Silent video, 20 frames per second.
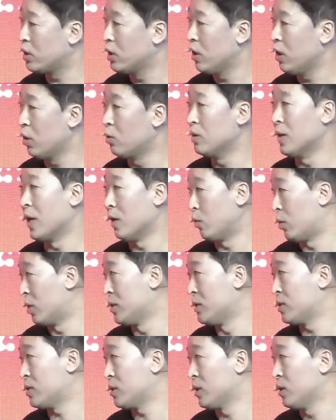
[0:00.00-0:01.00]
own
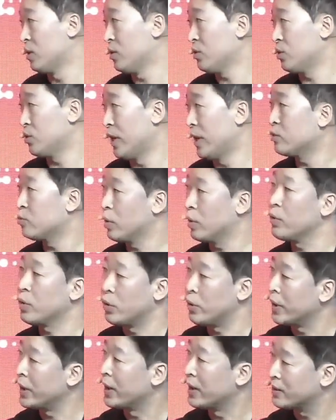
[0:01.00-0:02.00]
L1s. So that's where we're
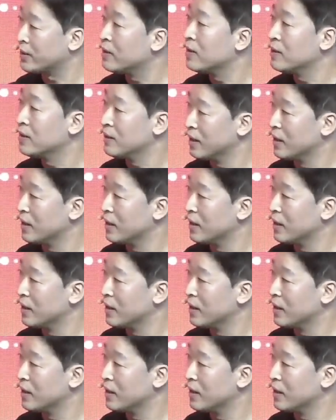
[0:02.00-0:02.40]
going at. Yeah.